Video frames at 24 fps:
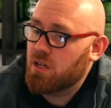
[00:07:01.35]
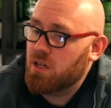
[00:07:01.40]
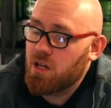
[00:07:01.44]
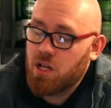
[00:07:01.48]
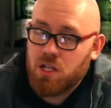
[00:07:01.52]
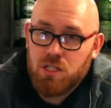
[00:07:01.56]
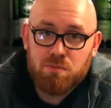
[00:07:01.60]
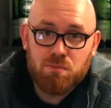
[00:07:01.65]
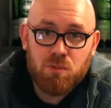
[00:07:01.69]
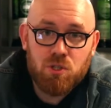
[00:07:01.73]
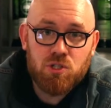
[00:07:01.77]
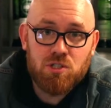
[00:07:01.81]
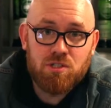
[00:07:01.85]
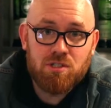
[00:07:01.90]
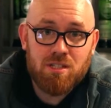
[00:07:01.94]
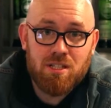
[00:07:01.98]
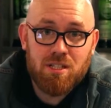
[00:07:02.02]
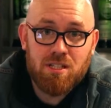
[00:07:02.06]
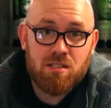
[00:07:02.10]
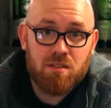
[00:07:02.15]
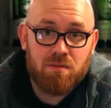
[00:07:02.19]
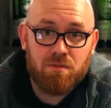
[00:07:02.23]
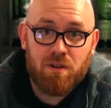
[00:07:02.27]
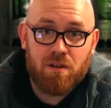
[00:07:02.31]
As much as
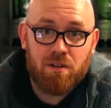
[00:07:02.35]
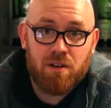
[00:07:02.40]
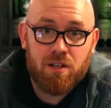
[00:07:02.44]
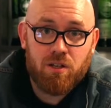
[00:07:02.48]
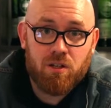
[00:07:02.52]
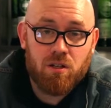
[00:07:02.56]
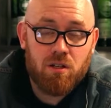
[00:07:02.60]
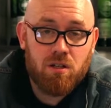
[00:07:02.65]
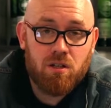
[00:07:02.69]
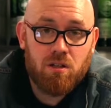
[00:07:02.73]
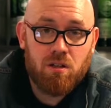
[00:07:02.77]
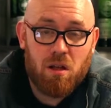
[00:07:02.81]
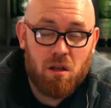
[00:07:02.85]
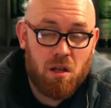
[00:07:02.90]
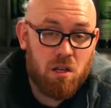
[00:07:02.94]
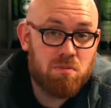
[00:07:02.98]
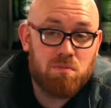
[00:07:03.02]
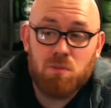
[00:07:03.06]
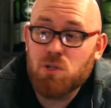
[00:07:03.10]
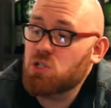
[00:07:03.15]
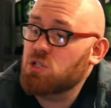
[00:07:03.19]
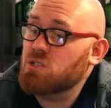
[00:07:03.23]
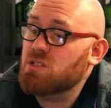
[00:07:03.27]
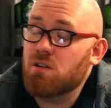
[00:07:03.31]
these are very good, as
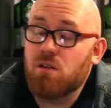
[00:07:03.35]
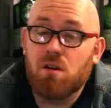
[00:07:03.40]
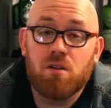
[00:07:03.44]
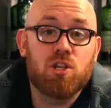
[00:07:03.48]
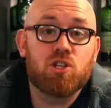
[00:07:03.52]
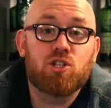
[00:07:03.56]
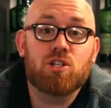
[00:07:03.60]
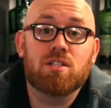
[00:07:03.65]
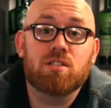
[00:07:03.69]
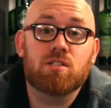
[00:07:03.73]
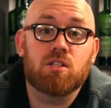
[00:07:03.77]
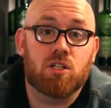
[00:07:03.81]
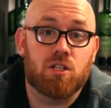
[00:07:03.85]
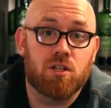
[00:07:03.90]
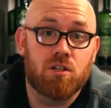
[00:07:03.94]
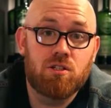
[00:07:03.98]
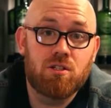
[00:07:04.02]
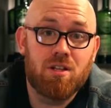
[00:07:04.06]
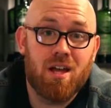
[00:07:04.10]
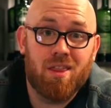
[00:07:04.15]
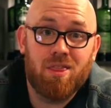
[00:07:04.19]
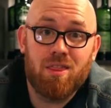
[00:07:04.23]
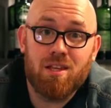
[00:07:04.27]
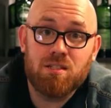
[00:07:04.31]
much as their other gins are
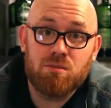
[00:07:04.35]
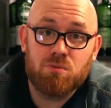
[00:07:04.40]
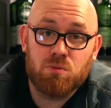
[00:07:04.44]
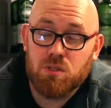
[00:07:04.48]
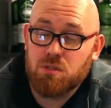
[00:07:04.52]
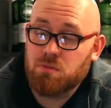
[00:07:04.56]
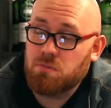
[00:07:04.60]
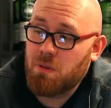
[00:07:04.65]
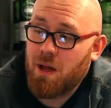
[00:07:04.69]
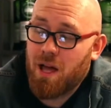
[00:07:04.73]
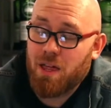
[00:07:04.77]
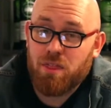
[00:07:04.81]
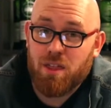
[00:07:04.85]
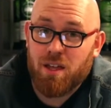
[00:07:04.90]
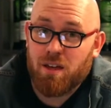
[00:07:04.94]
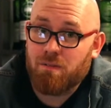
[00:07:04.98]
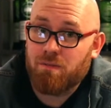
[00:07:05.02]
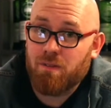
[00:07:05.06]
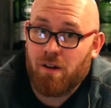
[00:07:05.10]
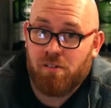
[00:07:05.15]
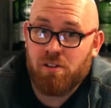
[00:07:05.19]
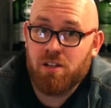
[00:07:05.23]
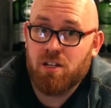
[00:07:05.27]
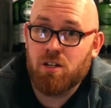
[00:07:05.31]
good, and this was, I think,
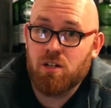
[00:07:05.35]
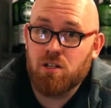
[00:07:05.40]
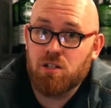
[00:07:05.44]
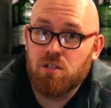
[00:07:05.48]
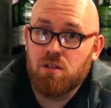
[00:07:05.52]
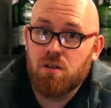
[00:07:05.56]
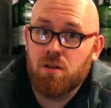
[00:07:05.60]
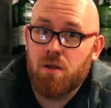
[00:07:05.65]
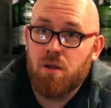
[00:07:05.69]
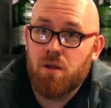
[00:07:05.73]
very good,